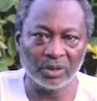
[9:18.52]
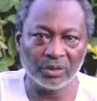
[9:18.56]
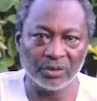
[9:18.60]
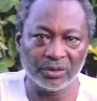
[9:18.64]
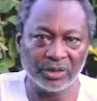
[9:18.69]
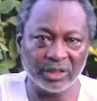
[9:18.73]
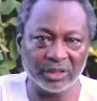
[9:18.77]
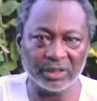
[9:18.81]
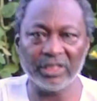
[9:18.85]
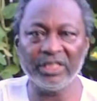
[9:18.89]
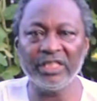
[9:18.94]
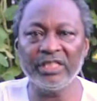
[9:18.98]

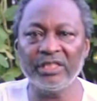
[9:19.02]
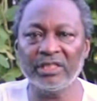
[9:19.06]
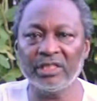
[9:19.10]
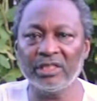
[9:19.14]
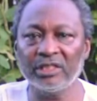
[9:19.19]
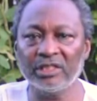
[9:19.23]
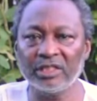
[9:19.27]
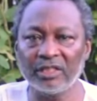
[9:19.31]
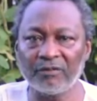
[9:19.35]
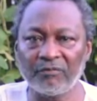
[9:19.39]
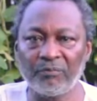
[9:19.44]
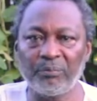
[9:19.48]
The
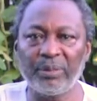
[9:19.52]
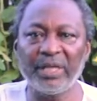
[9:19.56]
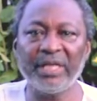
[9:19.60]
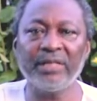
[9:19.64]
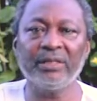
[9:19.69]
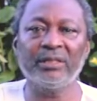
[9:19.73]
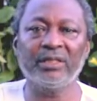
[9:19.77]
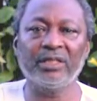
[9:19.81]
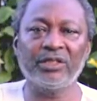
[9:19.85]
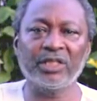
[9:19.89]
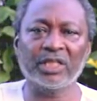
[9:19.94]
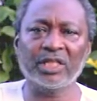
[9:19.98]
religions have
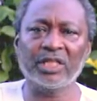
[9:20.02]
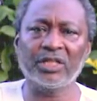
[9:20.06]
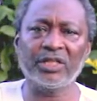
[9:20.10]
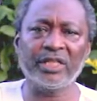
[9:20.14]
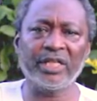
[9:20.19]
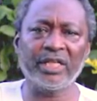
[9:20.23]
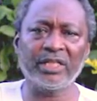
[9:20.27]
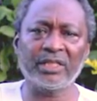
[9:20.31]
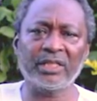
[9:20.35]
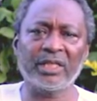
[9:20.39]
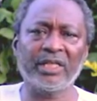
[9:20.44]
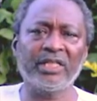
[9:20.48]
painted the
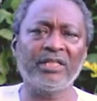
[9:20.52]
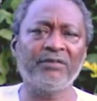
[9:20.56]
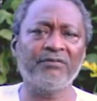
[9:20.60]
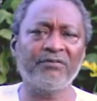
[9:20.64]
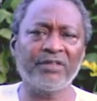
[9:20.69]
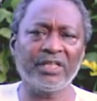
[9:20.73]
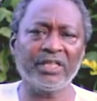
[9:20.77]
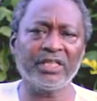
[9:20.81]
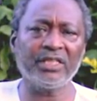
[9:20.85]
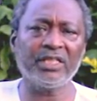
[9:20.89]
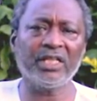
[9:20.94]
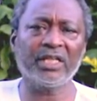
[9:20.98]
Creator in
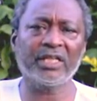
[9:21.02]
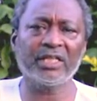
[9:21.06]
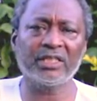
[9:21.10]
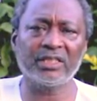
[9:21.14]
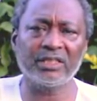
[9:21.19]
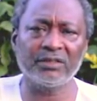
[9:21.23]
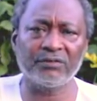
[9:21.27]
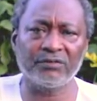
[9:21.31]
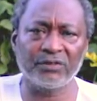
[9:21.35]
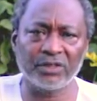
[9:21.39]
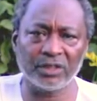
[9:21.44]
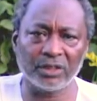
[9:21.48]
very
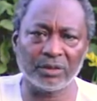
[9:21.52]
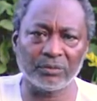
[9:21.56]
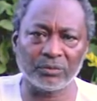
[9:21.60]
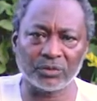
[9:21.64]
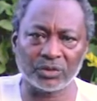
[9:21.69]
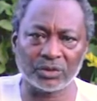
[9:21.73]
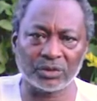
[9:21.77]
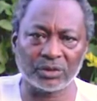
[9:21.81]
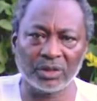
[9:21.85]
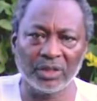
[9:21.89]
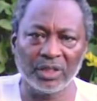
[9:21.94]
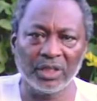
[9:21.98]
negative
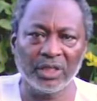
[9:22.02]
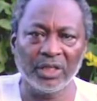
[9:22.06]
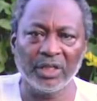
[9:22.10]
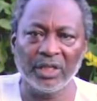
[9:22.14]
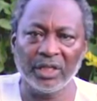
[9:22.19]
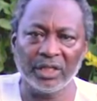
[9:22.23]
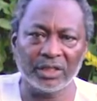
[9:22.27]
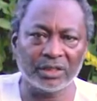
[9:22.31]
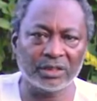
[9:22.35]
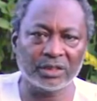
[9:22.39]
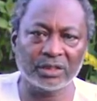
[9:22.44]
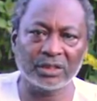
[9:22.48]
terms,
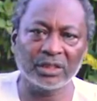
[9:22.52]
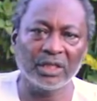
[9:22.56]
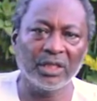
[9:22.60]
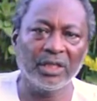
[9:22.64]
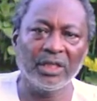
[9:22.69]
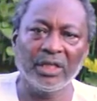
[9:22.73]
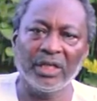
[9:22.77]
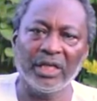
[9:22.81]
as